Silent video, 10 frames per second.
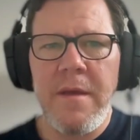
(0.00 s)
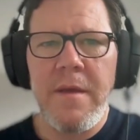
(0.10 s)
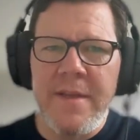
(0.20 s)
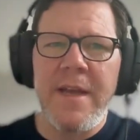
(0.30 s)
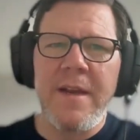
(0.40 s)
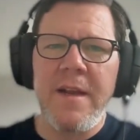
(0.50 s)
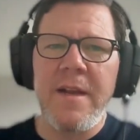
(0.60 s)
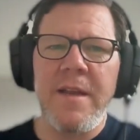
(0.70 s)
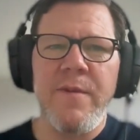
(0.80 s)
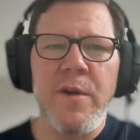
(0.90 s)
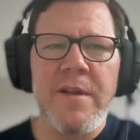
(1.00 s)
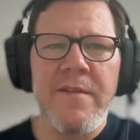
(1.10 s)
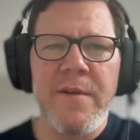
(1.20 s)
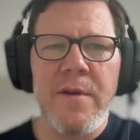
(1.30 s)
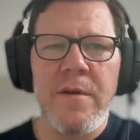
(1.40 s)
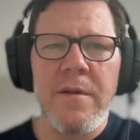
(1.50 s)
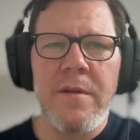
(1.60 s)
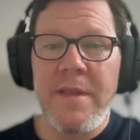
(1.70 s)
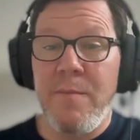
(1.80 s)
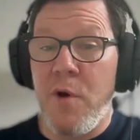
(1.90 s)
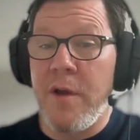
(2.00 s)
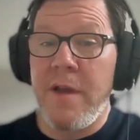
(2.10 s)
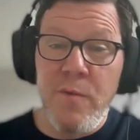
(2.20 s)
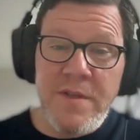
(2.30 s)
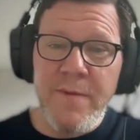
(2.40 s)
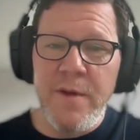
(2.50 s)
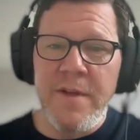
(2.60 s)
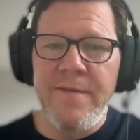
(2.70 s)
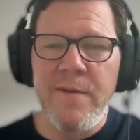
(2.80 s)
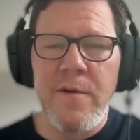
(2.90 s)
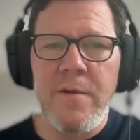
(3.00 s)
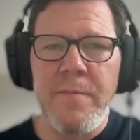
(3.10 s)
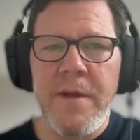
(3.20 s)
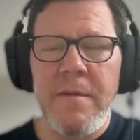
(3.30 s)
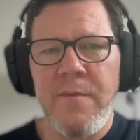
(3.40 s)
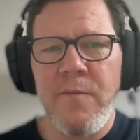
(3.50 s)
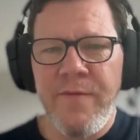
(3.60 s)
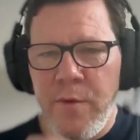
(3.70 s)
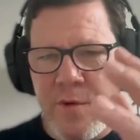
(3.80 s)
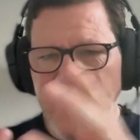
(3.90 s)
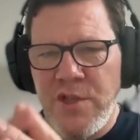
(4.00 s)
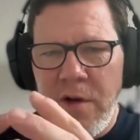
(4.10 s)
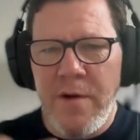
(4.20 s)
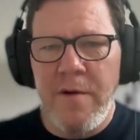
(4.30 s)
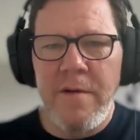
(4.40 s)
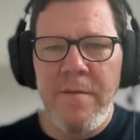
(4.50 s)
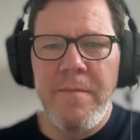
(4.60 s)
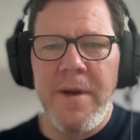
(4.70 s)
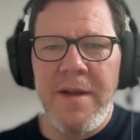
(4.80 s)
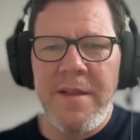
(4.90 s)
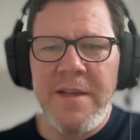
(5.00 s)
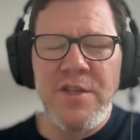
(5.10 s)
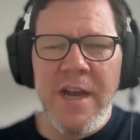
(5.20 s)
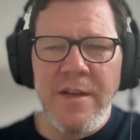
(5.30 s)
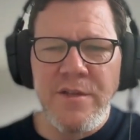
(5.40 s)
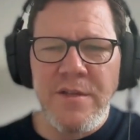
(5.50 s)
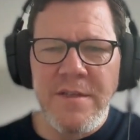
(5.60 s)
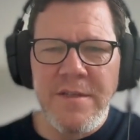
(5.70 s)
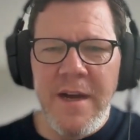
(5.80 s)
Technically very difficult. The market was very difficult, but we've grown stronger by these challenges.